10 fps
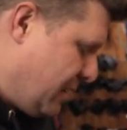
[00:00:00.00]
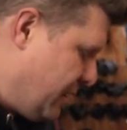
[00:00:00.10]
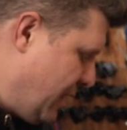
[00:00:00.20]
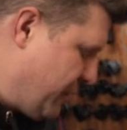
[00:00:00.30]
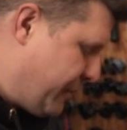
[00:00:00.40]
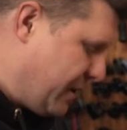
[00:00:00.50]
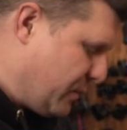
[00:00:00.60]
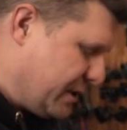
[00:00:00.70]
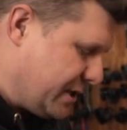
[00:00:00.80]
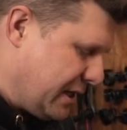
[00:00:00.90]
the other
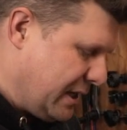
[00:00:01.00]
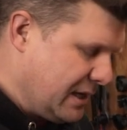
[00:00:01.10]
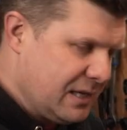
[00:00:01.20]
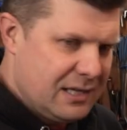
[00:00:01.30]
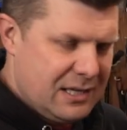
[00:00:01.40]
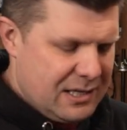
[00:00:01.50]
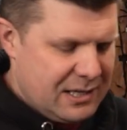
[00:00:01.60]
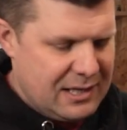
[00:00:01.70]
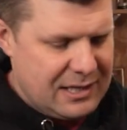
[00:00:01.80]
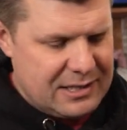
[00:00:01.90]
thing we see
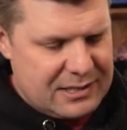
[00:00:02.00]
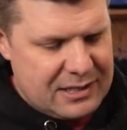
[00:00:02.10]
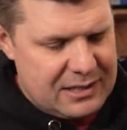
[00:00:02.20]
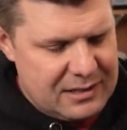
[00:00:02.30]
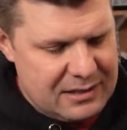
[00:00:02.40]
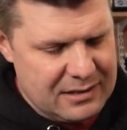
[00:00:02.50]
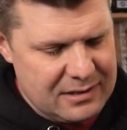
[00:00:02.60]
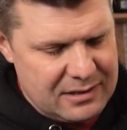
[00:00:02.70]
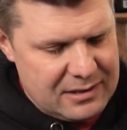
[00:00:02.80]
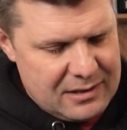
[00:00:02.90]
is,
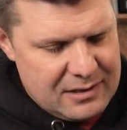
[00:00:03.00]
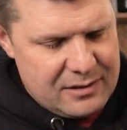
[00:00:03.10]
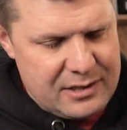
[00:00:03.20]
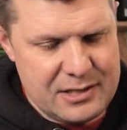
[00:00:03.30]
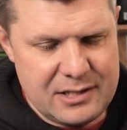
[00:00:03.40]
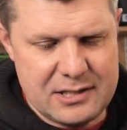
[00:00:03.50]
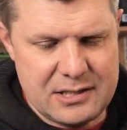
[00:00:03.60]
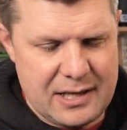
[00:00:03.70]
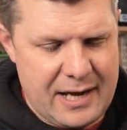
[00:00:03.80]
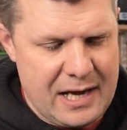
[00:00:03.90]
this is
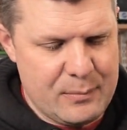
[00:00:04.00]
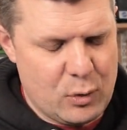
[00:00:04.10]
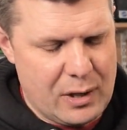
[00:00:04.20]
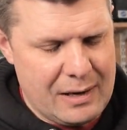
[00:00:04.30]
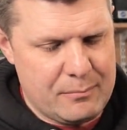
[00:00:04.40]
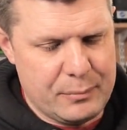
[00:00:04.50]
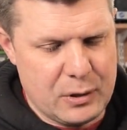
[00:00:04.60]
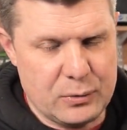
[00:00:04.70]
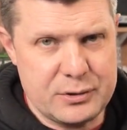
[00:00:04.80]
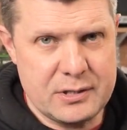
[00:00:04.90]
the cable clamp
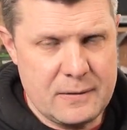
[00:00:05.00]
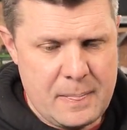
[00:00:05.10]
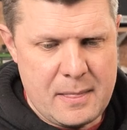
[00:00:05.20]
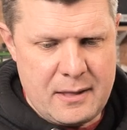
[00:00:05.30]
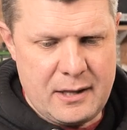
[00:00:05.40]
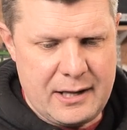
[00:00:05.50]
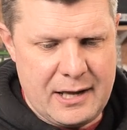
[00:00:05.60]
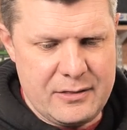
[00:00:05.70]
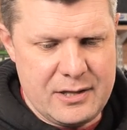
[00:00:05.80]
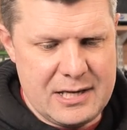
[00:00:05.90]
bolt. And
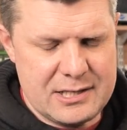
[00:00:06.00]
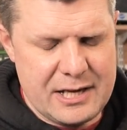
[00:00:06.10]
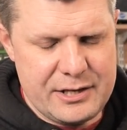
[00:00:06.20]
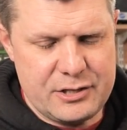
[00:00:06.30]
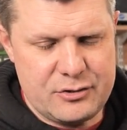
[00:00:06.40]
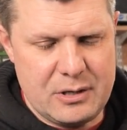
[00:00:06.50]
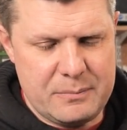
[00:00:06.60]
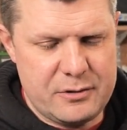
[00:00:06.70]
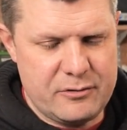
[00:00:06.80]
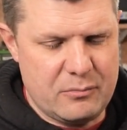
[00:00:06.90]
again, these get
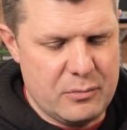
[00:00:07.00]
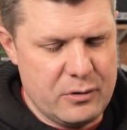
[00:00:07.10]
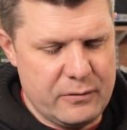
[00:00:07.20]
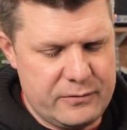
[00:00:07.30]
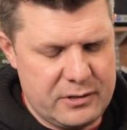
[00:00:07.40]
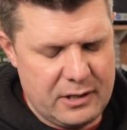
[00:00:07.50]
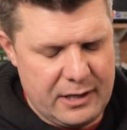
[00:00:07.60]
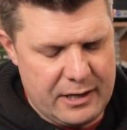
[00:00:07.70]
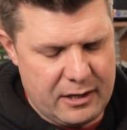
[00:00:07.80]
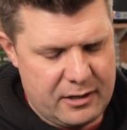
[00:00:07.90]
stripped and removed,
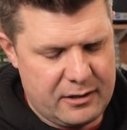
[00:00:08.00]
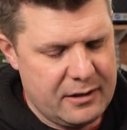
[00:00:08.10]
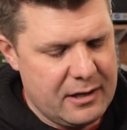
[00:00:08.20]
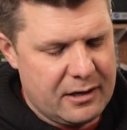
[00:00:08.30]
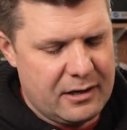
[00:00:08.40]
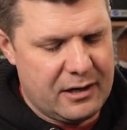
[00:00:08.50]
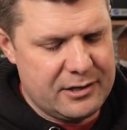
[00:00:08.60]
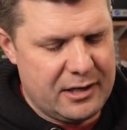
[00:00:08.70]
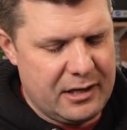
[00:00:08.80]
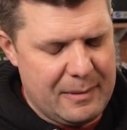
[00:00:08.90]
and I
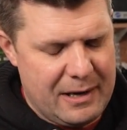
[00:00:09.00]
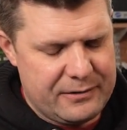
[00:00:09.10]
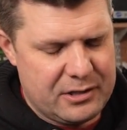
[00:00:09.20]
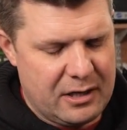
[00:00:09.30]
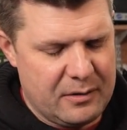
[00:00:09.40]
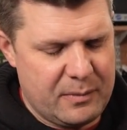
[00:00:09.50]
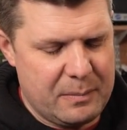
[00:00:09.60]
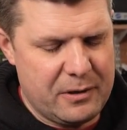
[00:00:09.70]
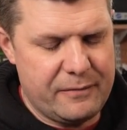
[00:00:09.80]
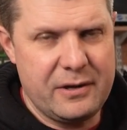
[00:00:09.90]
can't tell you the amount of times
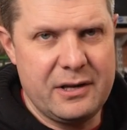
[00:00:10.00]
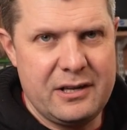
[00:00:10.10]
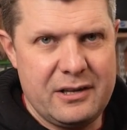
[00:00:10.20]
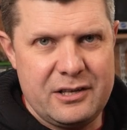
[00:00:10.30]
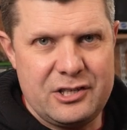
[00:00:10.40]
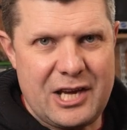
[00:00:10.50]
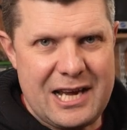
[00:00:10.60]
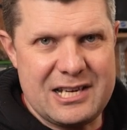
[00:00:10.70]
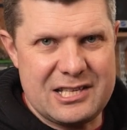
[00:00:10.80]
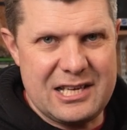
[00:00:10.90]
people have
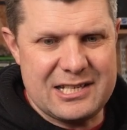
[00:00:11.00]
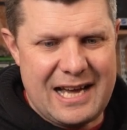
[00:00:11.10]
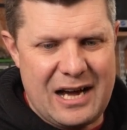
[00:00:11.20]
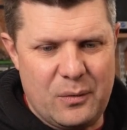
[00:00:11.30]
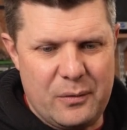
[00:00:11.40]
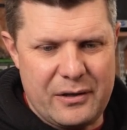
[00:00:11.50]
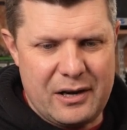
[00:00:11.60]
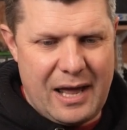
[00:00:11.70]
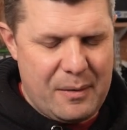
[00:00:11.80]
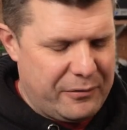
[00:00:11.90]
changed these out with
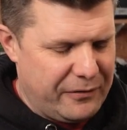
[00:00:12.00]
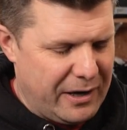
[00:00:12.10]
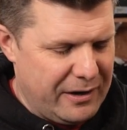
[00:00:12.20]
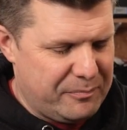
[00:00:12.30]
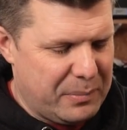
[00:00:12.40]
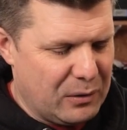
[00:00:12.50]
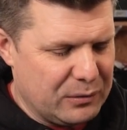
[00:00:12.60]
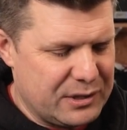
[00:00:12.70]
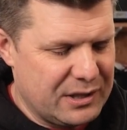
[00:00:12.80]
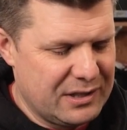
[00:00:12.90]
an M5
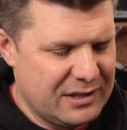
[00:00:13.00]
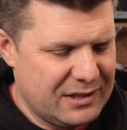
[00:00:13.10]
bolt